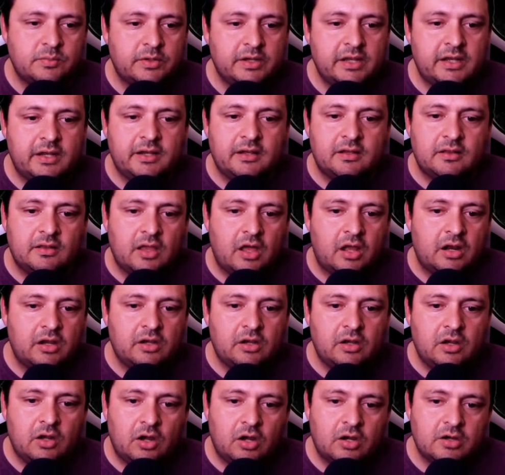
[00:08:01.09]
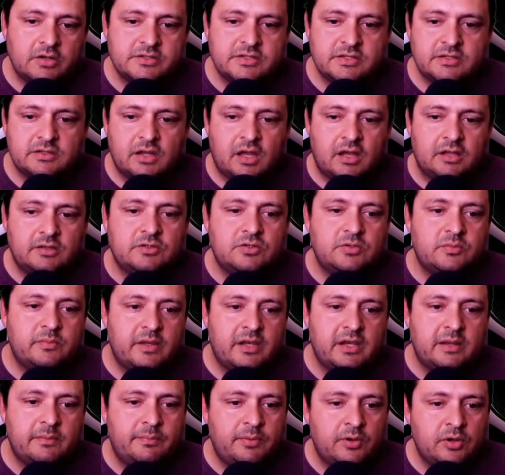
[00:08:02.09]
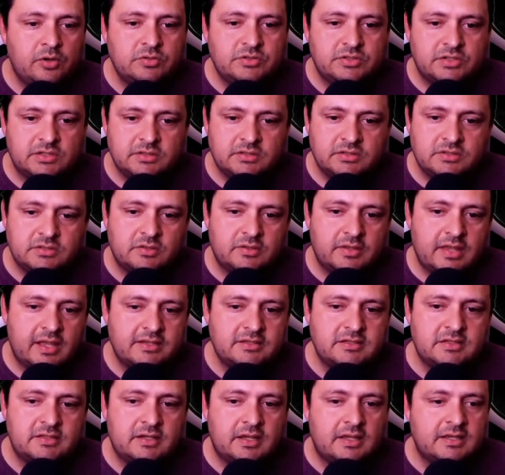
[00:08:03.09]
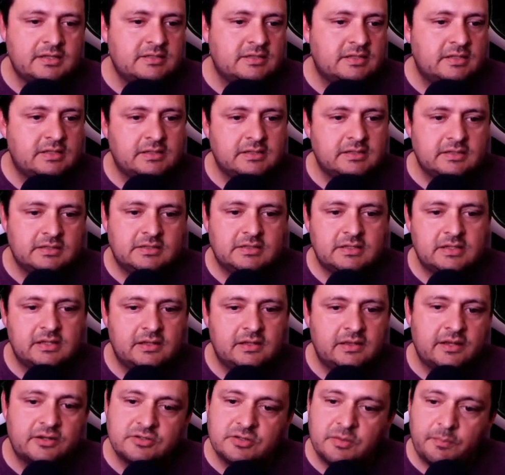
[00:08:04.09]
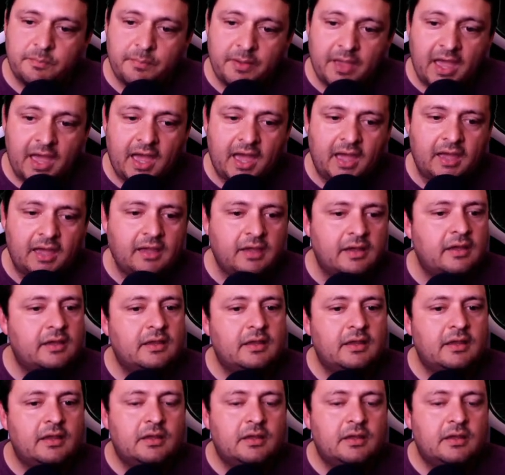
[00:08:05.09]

We're getting a lot of cards and not too many potions, so that's a nice thing to see. There's a pack.